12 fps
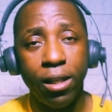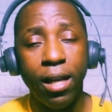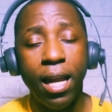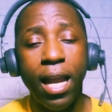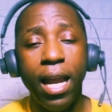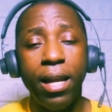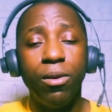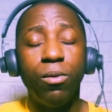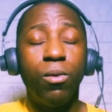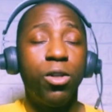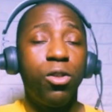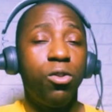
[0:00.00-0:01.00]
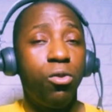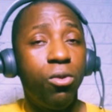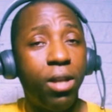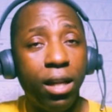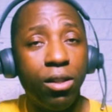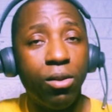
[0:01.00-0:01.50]
And when you do
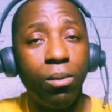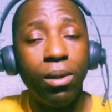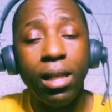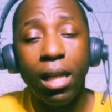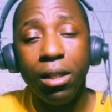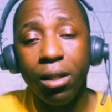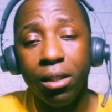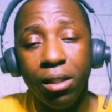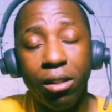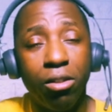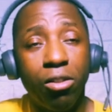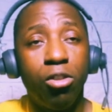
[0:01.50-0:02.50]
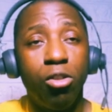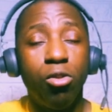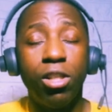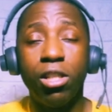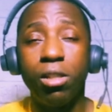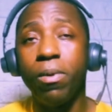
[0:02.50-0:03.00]
that, what that does is you
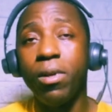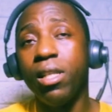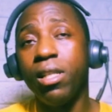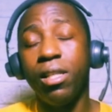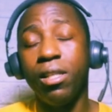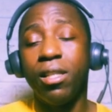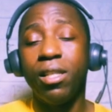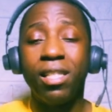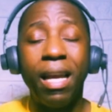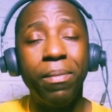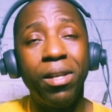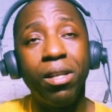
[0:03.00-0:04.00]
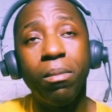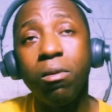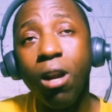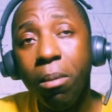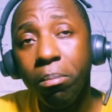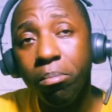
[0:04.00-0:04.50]
just put in, you just type in your prompt,